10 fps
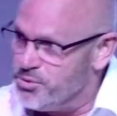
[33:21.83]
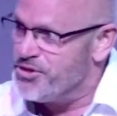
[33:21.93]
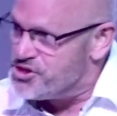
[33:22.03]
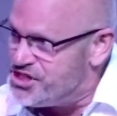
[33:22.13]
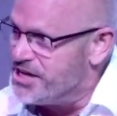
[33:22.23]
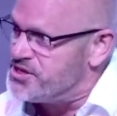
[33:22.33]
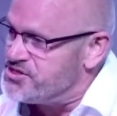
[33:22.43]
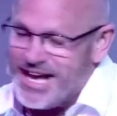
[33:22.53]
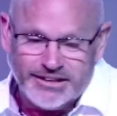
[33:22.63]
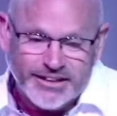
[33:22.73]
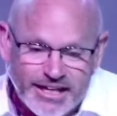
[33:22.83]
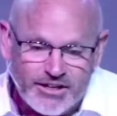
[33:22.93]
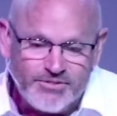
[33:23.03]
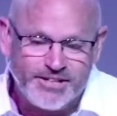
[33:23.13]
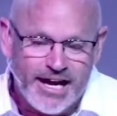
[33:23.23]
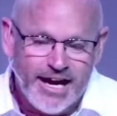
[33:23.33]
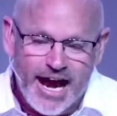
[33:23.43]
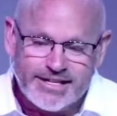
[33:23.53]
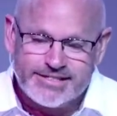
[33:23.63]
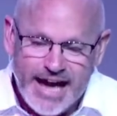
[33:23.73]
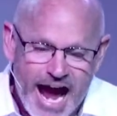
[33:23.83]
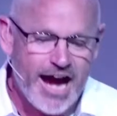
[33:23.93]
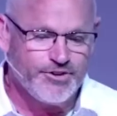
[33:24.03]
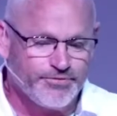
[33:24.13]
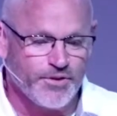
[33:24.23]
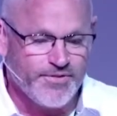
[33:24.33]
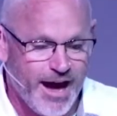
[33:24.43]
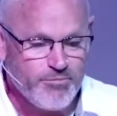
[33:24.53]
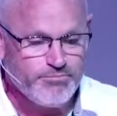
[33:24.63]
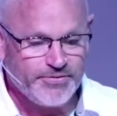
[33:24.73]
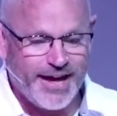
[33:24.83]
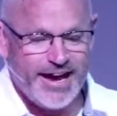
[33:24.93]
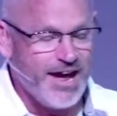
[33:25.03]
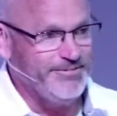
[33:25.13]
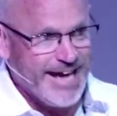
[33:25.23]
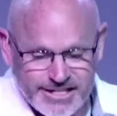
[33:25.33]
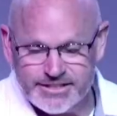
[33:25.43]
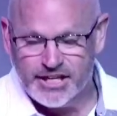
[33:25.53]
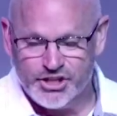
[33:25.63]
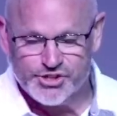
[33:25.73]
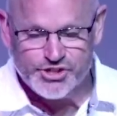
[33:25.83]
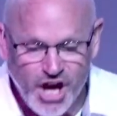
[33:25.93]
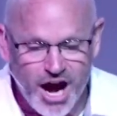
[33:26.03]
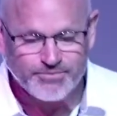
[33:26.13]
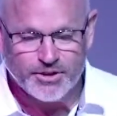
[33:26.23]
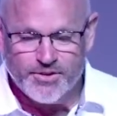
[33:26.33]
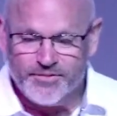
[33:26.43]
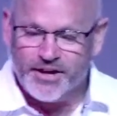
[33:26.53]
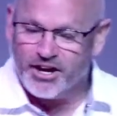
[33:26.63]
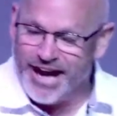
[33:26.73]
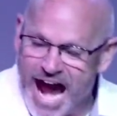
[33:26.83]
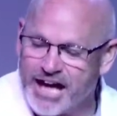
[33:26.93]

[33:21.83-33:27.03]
with a Jesus that lived and died for them, but they have yet to discover that they are